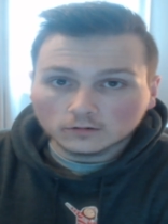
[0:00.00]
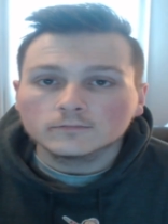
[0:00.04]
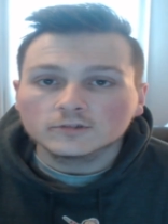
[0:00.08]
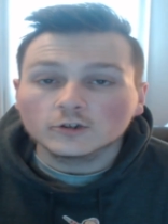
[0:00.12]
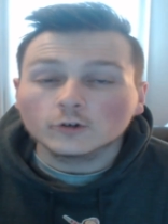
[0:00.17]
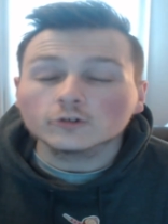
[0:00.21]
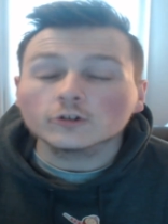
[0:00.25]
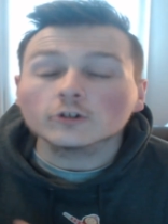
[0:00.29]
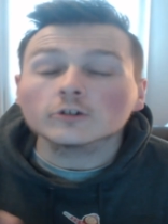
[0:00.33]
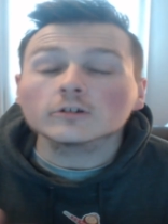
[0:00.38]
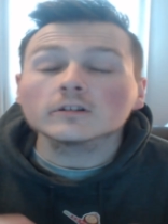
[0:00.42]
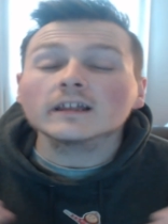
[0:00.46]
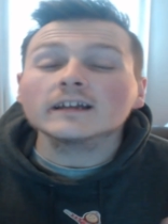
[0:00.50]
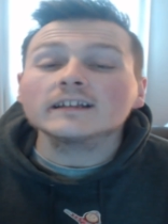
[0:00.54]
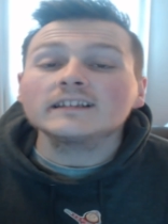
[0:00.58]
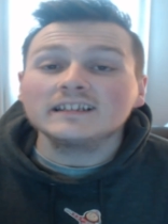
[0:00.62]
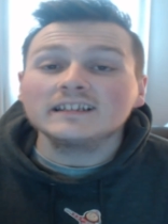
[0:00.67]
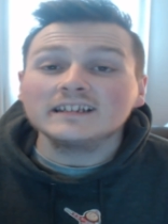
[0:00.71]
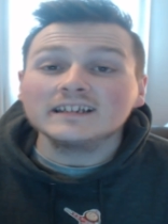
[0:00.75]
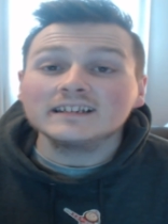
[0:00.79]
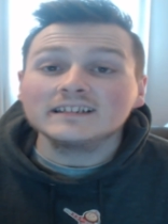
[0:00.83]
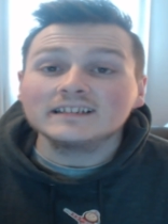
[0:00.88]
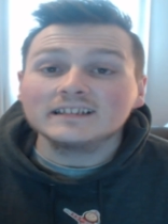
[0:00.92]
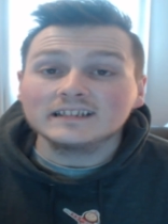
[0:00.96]
So it's looking like
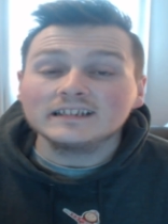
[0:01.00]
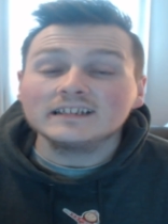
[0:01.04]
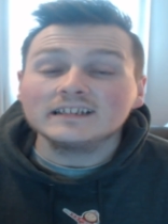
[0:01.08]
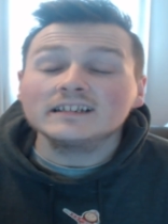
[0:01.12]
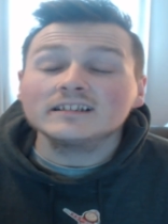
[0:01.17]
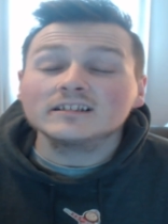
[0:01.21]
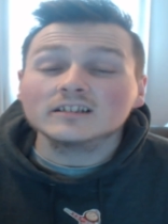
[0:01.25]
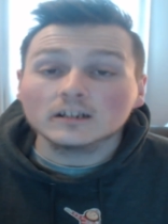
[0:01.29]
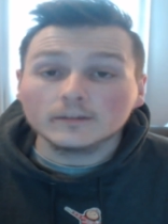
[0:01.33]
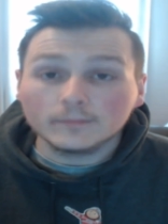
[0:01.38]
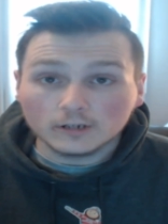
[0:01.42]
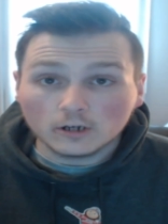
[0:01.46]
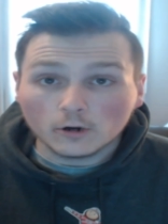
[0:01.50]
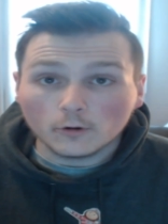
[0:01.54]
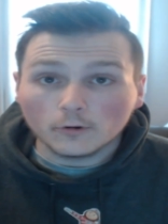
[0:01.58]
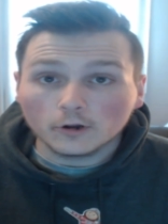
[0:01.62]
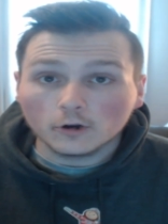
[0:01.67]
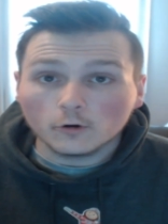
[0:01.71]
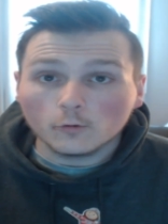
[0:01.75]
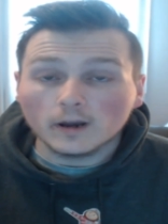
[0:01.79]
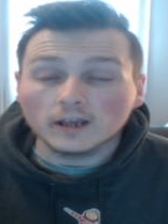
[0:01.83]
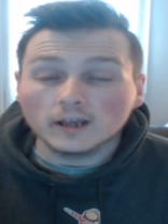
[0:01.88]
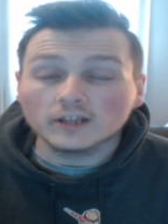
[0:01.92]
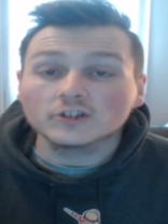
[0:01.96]
TNT is going to be going
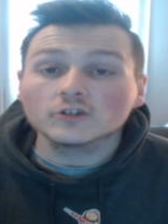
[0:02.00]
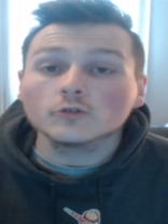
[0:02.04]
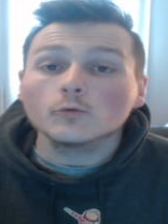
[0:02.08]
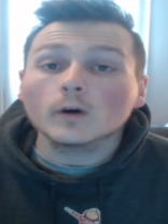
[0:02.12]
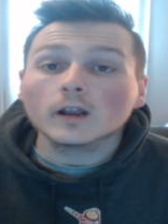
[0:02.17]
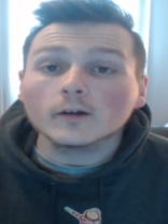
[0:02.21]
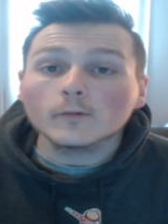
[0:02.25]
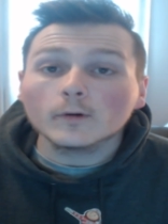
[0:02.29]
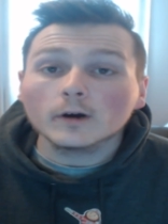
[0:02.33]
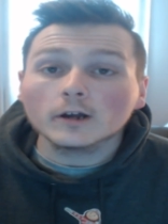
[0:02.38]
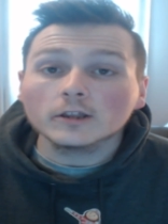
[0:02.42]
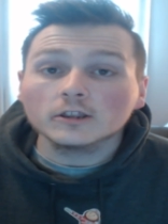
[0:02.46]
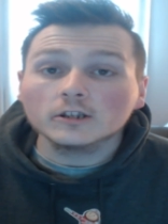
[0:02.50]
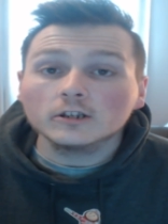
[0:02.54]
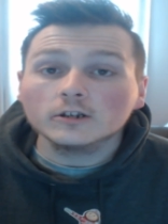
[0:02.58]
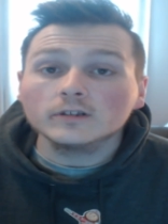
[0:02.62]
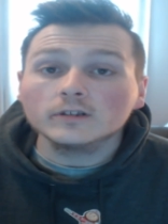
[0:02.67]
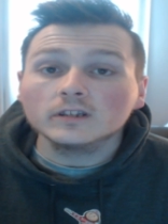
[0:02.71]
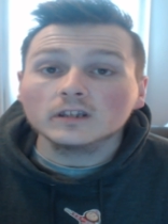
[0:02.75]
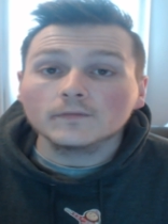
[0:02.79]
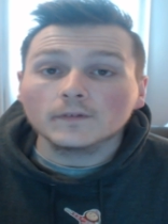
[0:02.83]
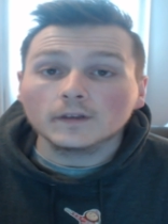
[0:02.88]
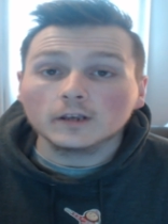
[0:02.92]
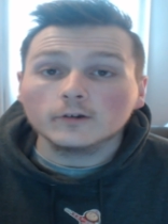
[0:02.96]
away. So what I wanted to do in
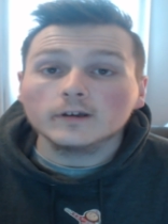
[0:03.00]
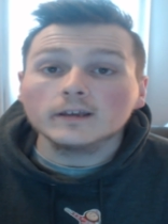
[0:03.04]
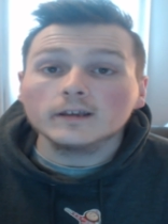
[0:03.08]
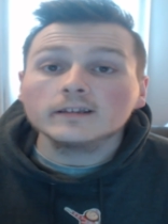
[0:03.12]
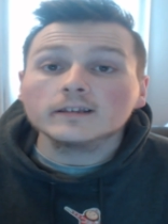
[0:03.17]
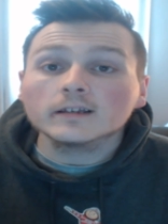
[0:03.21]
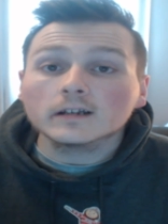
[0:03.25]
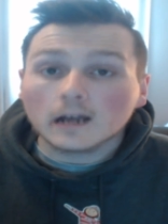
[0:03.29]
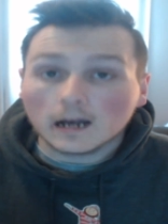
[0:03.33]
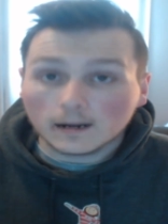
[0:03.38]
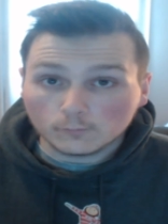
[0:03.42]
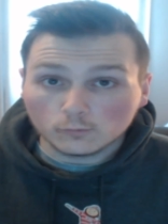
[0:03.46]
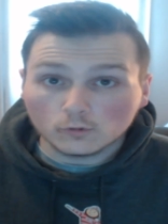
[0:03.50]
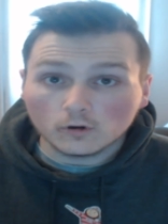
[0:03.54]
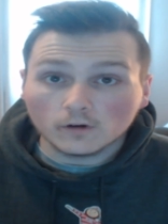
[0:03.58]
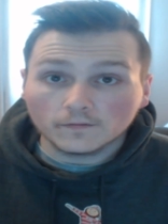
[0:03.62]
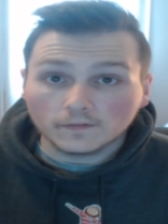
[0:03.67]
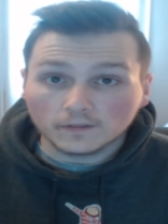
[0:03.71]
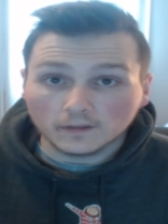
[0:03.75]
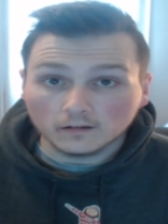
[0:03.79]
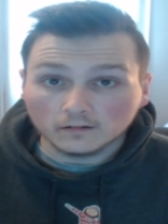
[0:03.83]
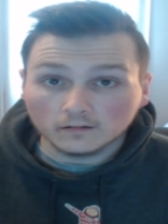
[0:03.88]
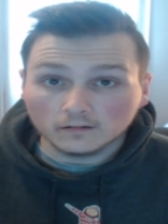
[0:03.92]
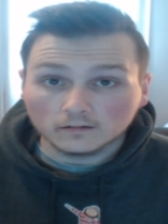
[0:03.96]
this video is a couple of
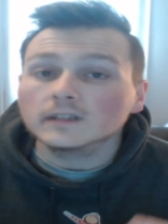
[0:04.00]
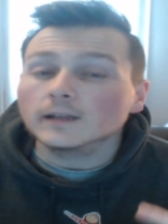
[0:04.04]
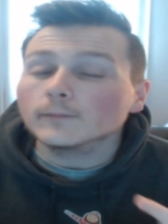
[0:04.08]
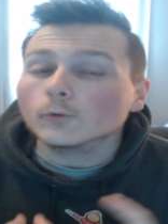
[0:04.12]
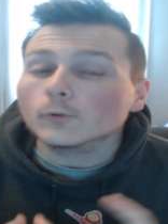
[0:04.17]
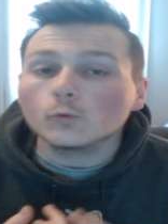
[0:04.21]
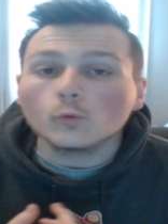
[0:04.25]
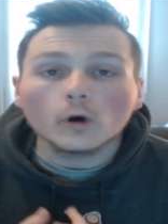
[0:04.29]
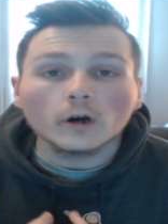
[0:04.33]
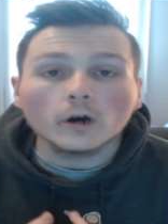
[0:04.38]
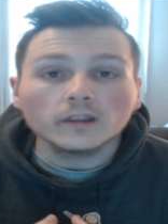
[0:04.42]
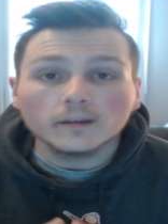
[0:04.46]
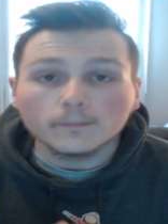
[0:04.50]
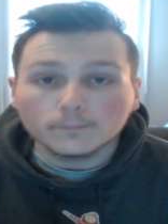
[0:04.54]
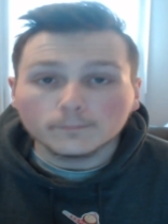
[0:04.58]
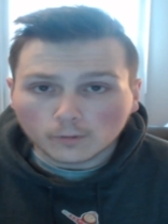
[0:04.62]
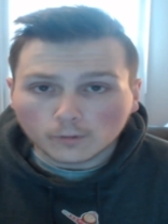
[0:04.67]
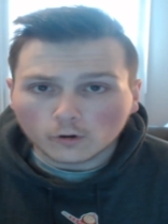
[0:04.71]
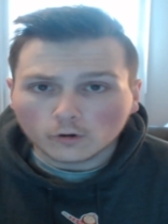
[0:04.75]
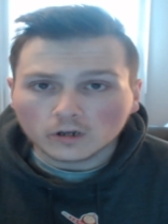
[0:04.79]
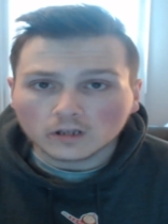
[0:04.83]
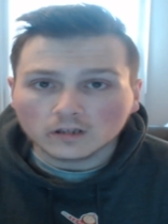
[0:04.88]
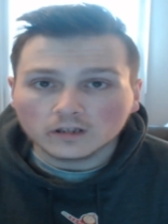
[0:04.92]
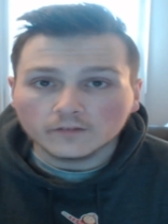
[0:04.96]
things. Number one, the
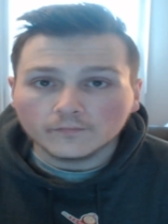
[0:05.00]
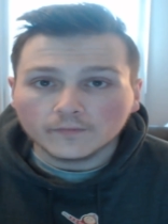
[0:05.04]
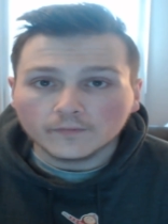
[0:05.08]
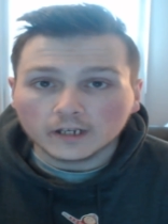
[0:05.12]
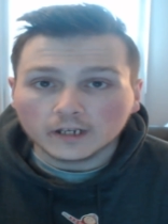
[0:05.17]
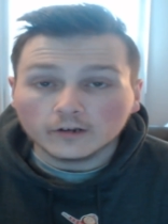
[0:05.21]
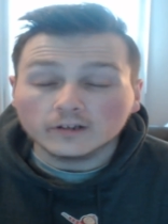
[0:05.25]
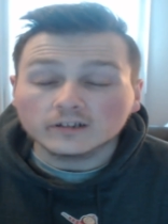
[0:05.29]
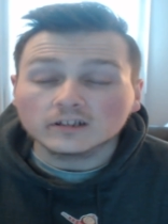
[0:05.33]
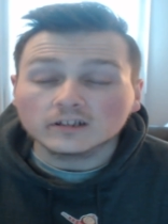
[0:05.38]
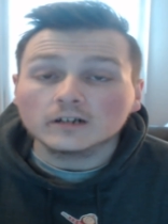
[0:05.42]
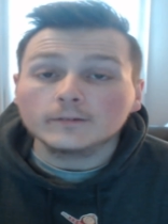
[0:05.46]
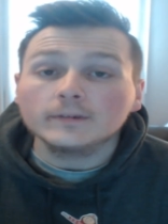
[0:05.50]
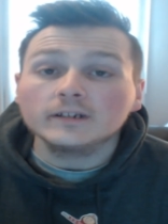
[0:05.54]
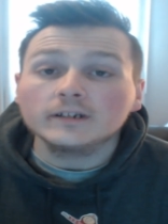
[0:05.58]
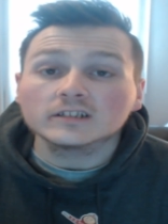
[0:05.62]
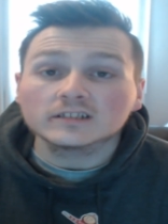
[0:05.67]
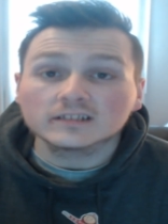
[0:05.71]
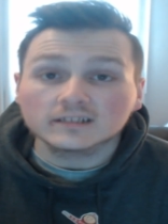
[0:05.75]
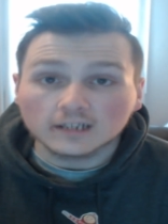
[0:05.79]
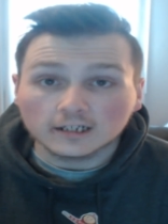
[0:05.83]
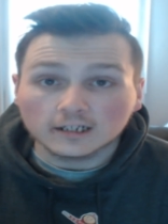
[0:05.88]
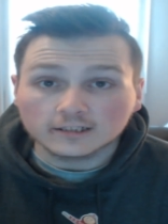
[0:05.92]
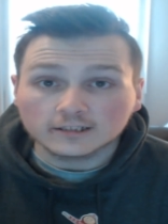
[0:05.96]
bulk of the video is going to be
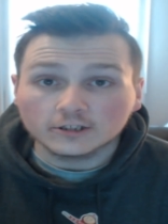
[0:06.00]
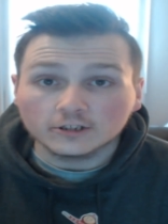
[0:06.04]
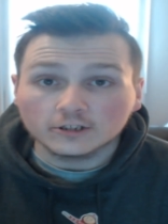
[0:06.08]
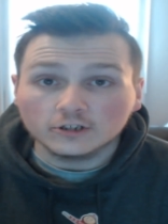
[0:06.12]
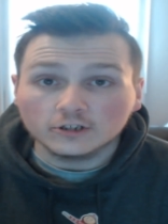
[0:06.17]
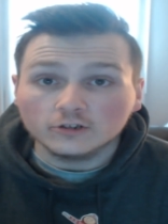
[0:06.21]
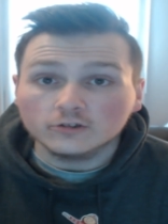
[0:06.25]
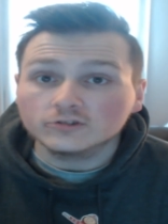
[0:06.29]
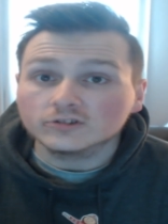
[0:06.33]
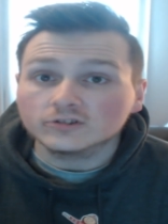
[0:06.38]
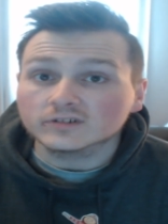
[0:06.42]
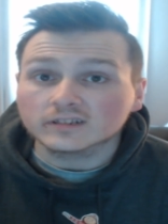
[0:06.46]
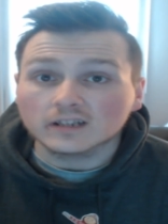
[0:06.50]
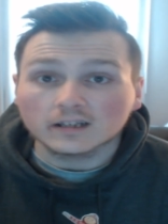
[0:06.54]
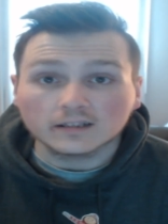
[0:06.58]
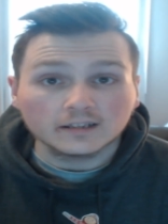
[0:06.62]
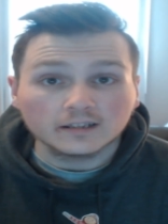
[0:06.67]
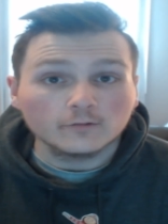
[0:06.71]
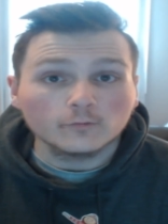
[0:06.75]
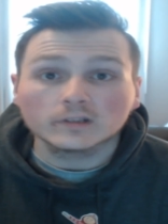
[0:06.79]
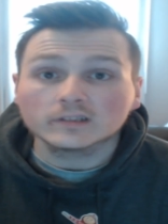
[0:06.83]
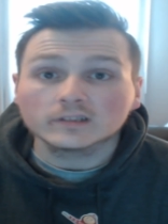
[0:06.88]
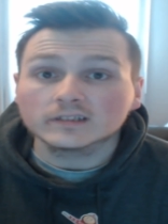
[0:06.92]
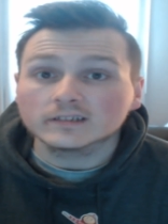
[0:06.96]
discussing the news, discussing
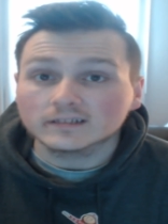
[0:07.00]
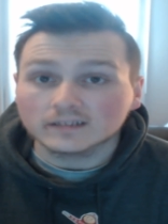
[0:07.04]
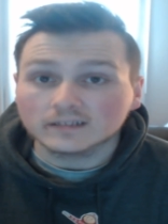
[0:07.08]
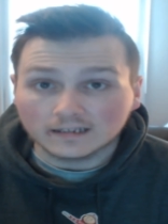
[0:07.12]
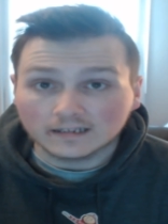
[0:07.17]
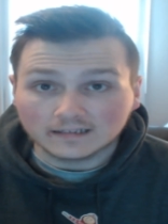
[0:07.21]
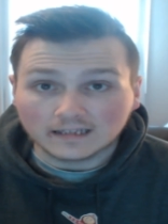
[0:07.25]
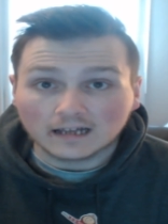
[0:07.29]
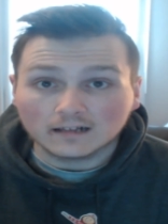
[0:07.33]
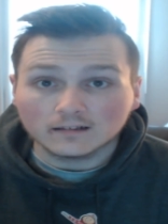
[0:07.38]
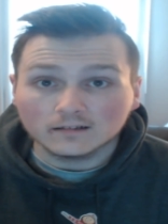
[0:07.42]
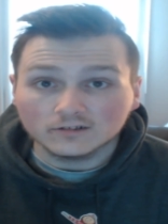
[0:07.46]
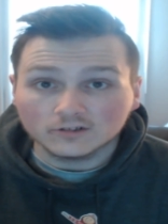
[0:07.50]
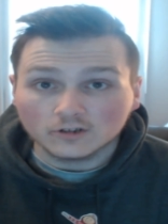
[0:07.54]
what exactly is